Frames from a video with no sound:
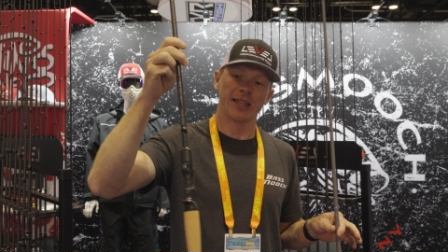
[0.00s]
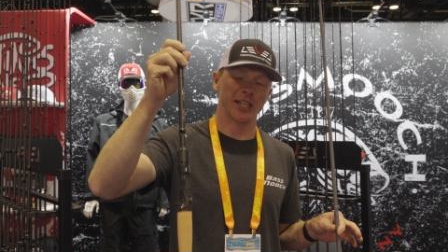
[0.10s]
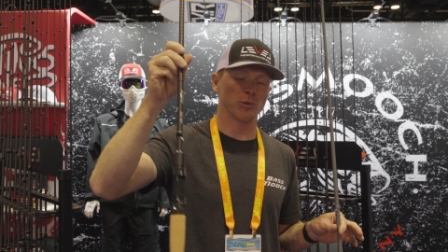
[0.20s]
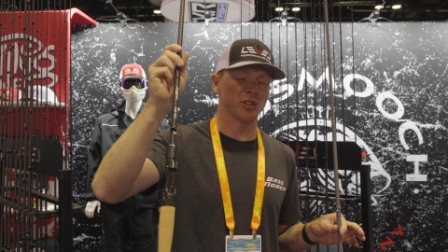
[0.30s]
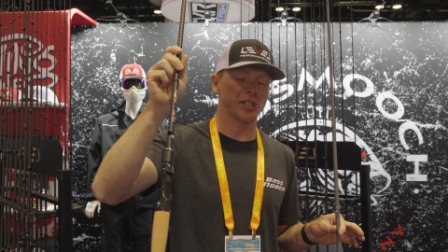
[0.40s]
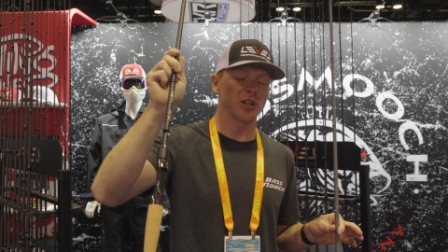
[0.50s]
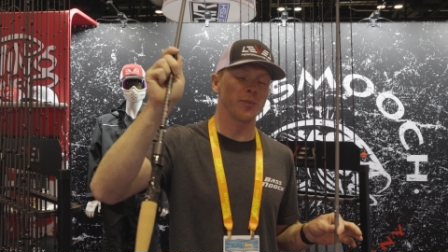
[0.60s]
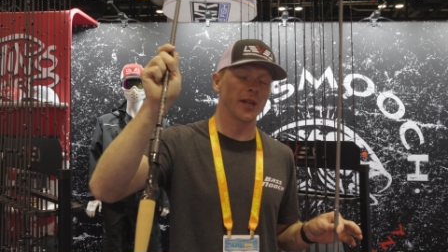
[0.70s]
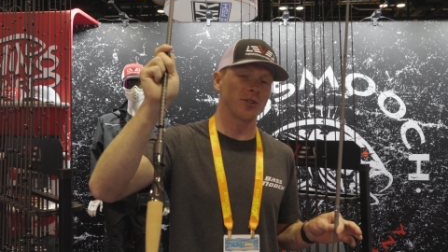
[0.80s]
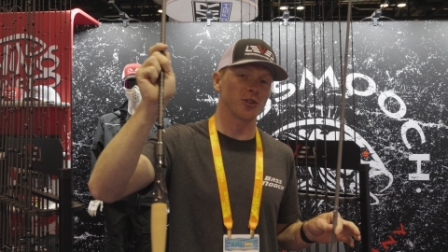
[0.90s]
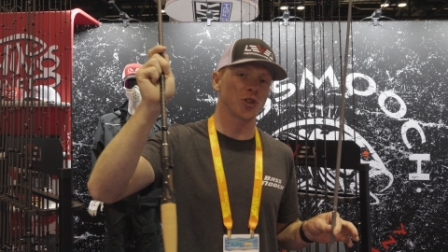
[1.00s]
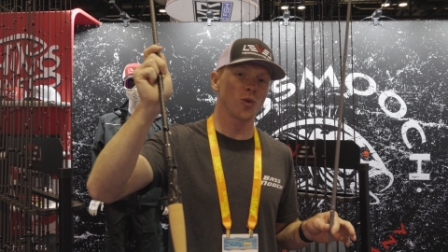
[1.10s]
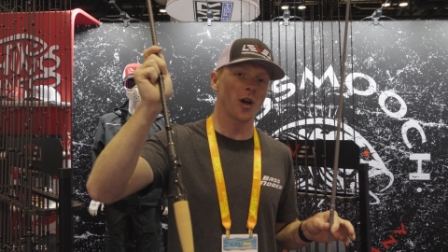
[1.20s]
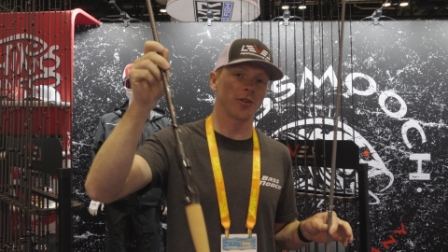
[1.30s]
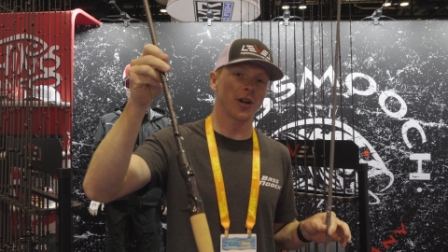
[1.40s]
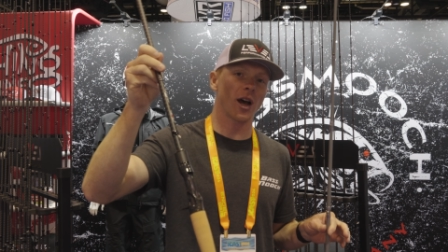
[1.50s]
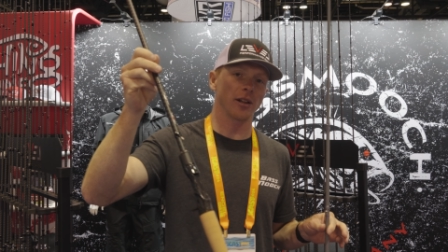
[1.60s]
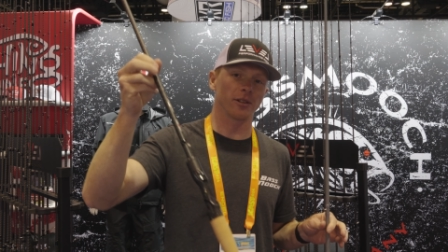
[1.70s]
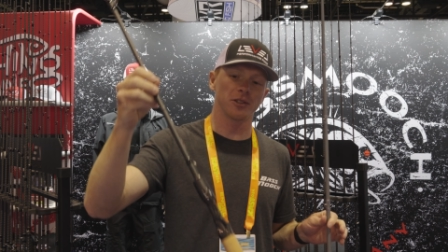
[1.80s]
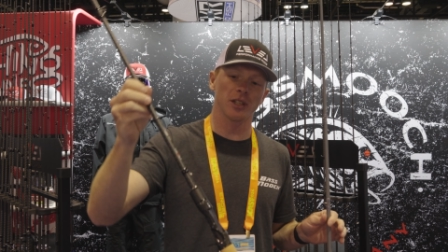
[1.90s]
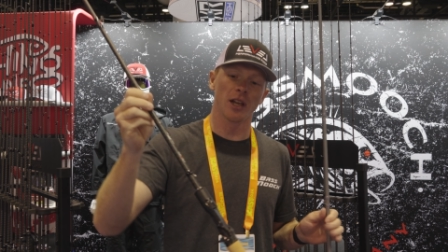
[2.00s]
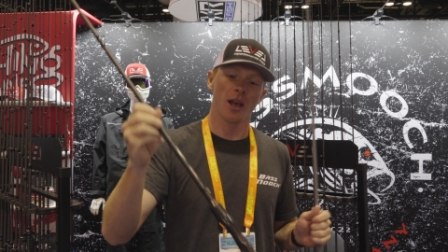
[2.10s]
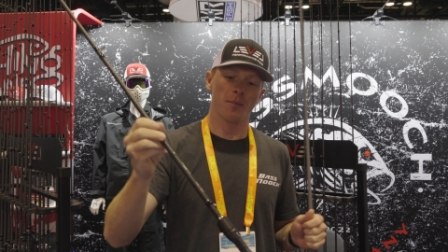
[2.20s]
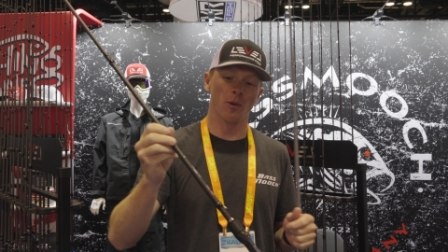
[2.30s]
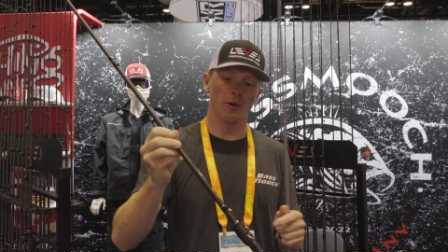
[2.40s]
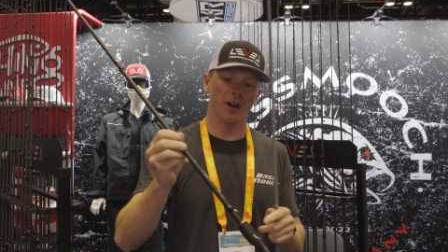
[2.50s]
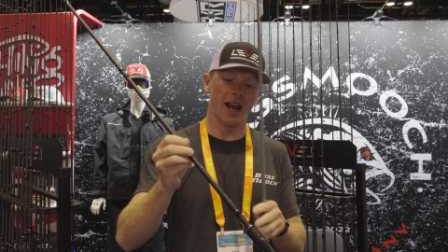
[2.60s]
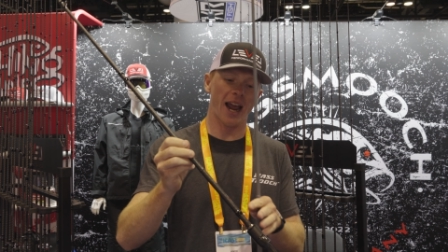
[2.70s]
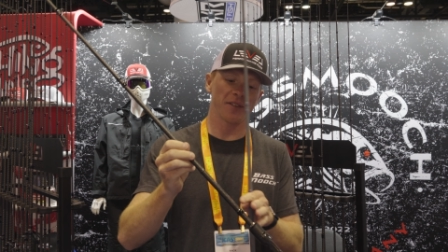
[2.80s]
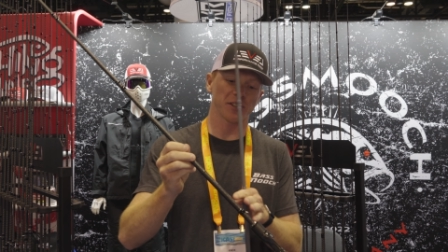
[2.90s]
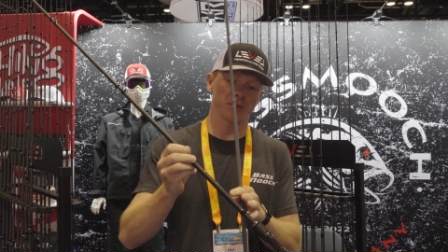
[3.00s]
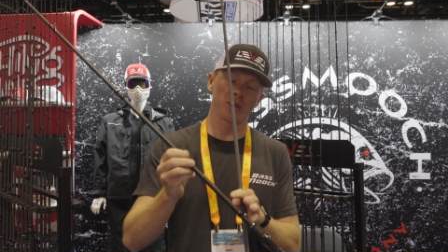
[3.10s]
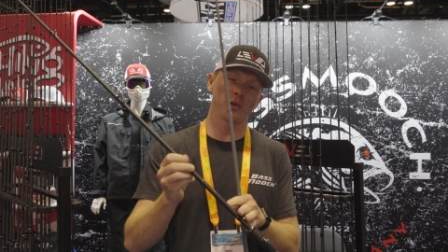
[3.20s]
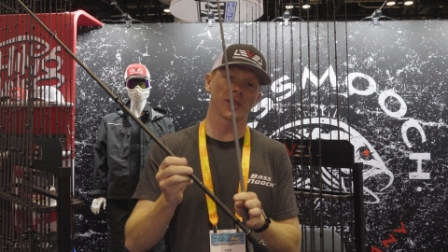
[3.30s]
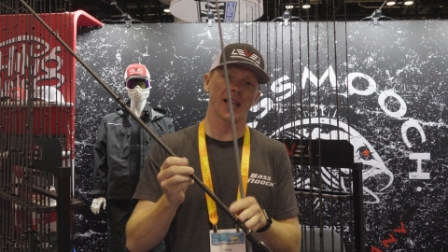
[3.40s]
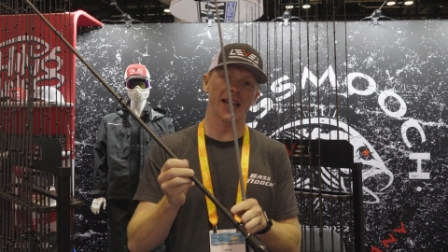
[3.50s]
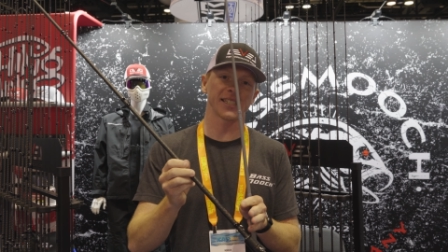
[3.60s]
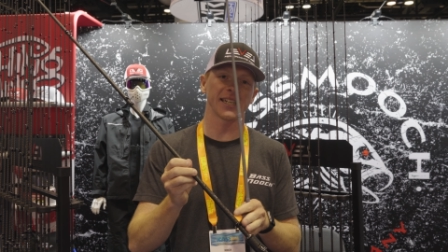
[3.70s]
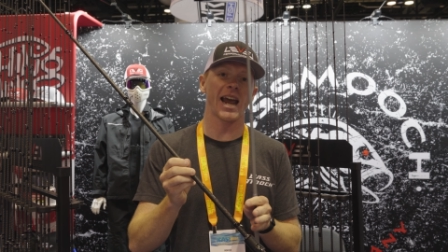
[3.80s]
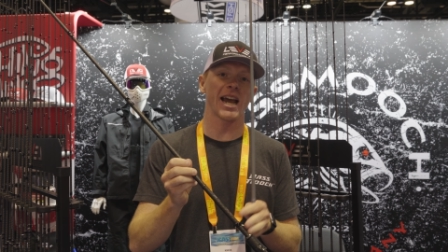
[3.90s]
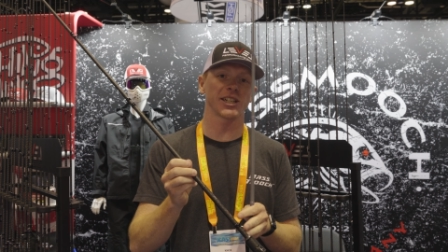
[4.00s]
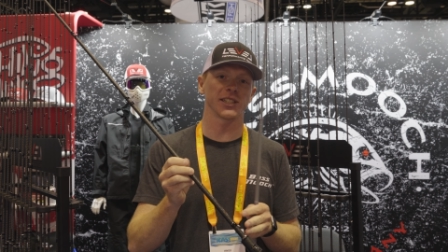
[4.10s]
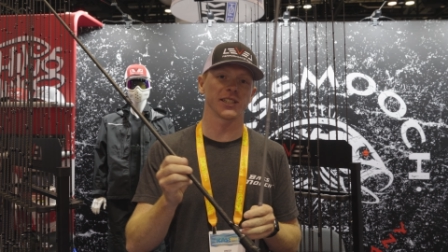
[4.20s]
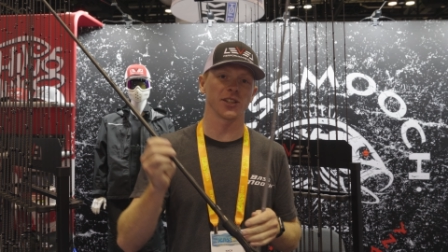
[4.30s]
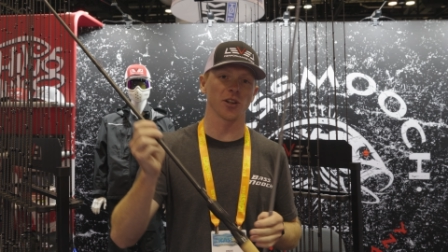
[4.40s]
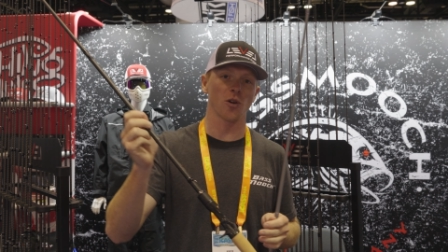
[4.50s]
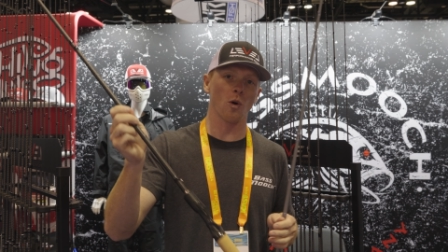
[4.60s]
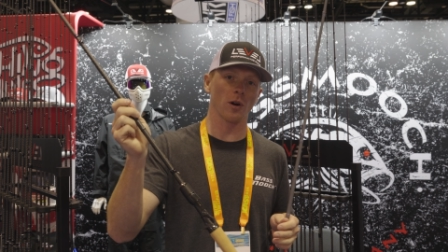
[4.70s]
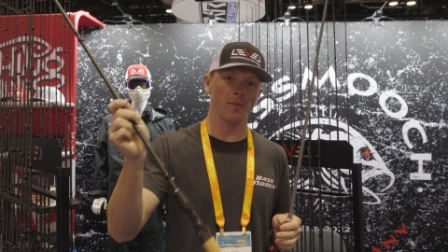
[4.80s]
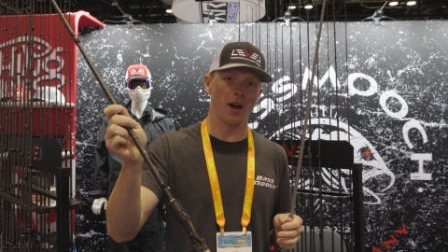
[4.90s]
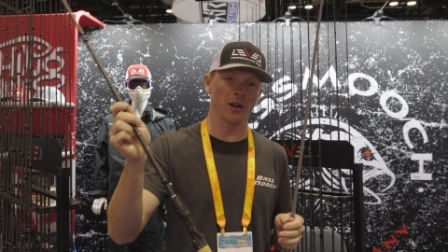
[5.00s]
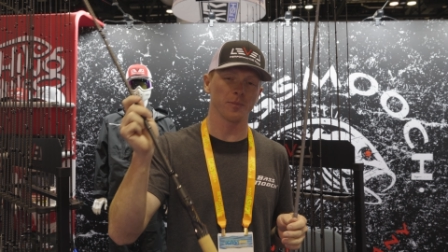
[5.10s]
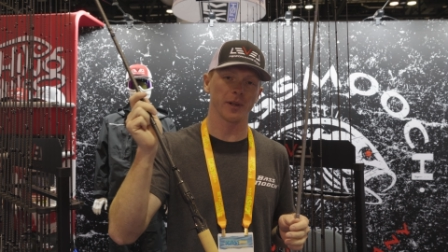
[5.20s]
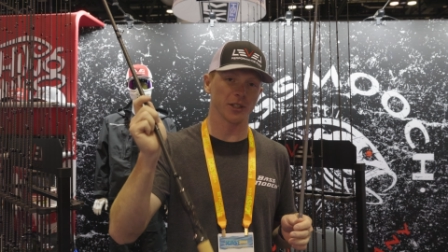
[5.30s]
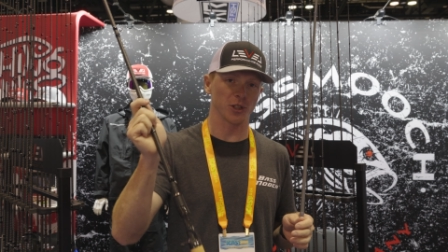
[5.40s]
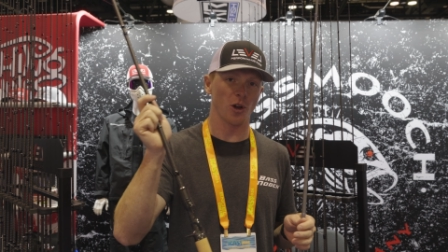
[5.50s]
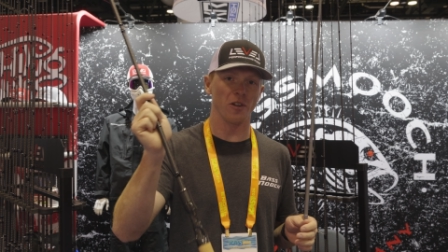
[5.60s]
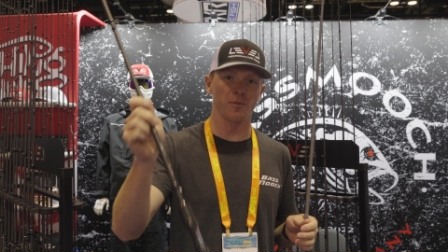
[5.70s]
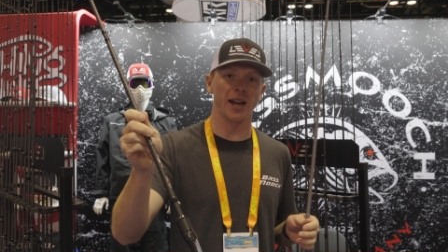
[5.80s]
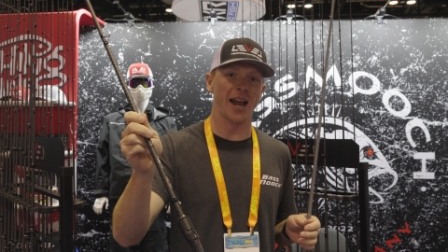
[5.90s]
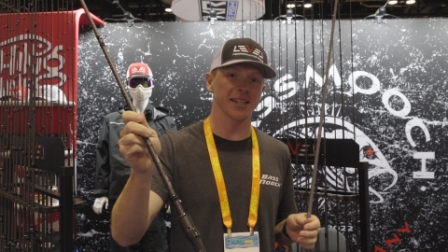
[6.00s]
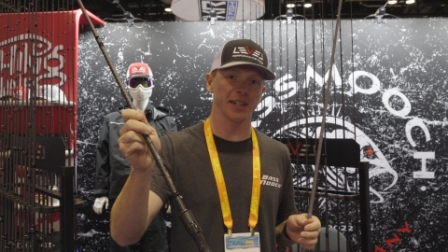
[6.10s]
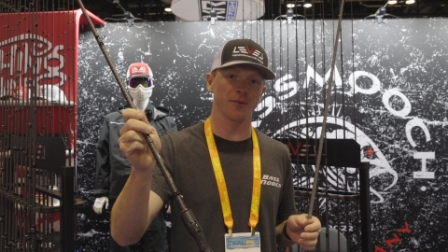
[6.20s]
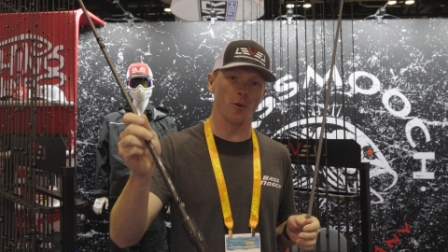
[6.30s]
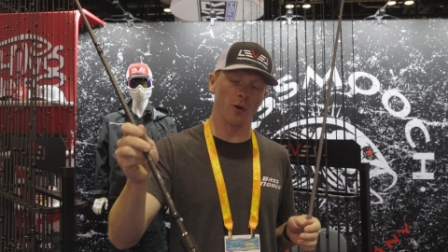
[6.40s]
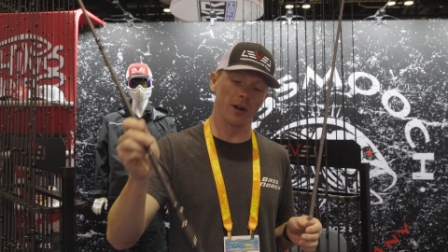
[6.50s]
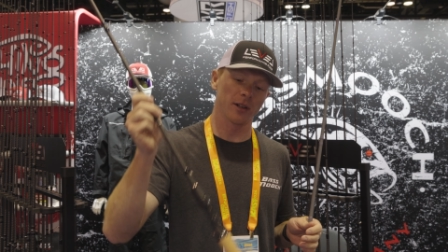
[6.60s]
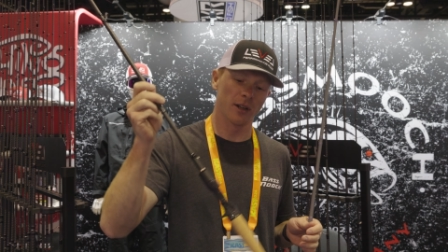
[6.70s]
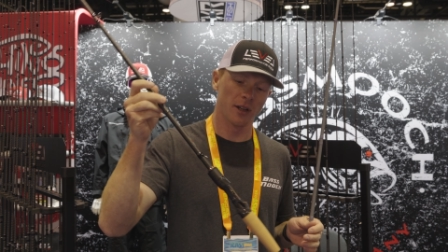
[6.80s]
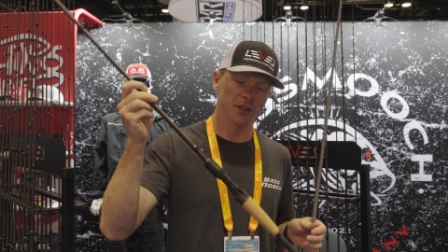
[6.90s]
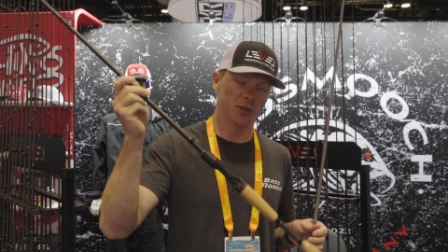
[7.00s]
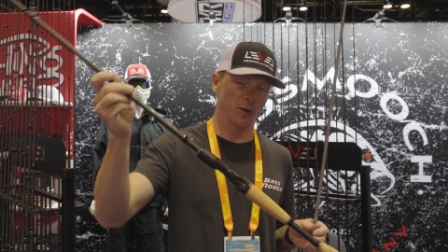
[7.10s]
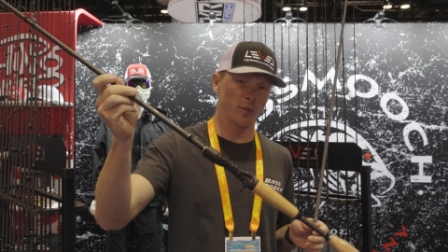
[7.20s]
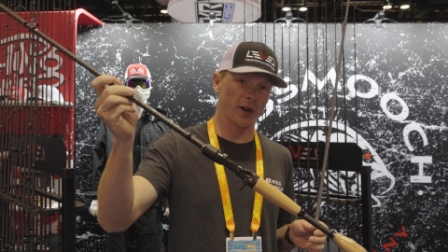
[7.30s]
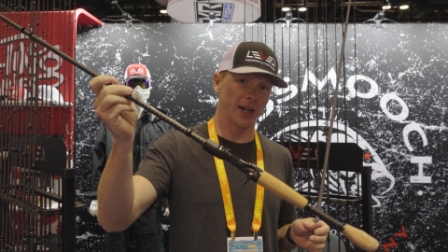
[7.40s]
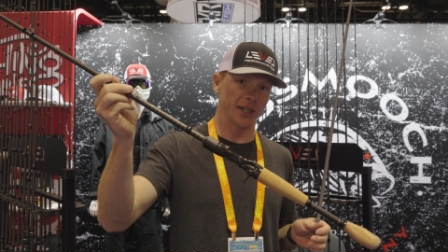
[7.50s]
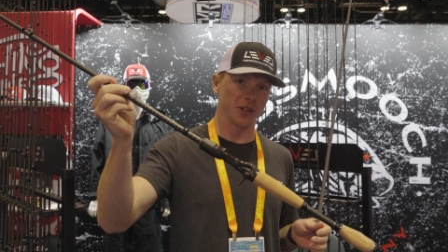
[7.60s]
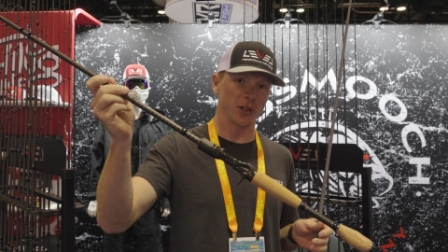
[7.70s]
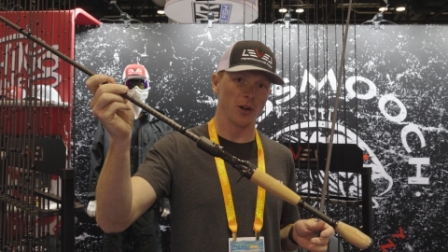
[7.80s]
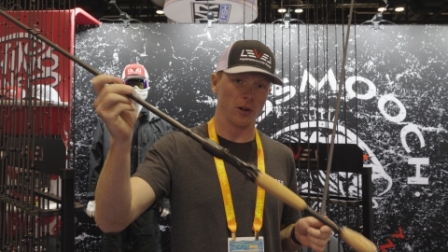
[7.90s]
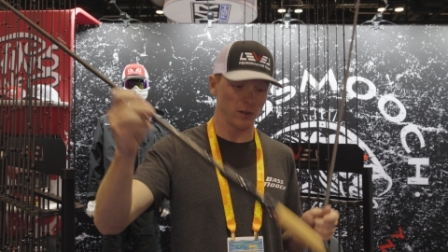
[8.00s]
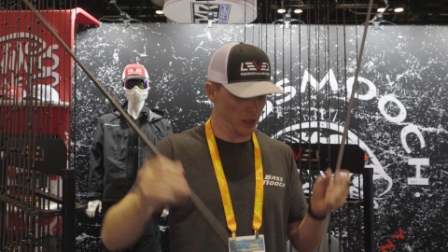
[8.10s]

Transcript: These will still be under $200, but we're going to have some new lengths and actions in the cork model because y'all have been asking for it, so we're bringing it to y'all.